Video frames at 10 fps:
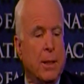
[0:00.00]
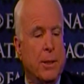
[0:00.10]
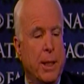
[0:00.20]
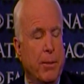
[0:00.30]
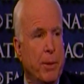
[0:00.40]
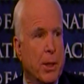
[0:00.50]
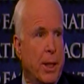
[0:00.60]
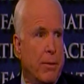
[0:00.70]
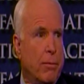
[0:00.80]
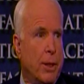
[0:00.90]
to
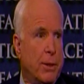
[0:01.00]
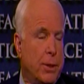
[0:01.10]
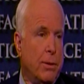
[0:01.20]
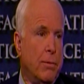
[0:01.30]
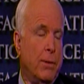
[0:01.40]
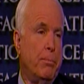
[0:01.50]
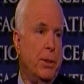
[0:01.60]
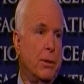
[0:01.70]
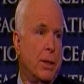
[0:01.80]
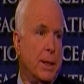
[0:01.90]
emulate what
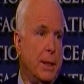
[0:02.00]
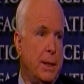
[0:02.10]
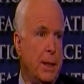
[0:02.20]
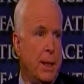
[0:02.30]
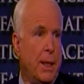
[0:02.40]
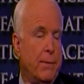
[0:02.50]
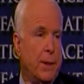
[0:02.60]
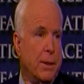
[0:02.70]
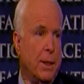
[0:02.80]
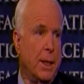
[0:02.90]
Bill Clinton did
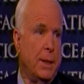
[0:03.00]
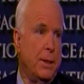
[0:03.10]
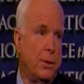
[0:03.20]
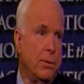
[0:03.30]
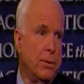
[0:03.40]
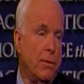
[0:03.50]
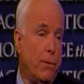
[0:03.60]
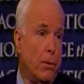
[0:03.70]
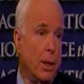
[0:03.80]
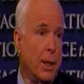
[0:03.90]
after the '92
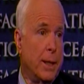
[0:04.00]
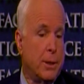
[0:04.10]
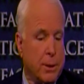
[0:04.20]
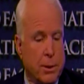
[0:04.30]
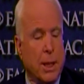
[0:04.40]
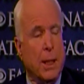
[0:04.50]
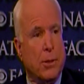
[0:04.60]
elections.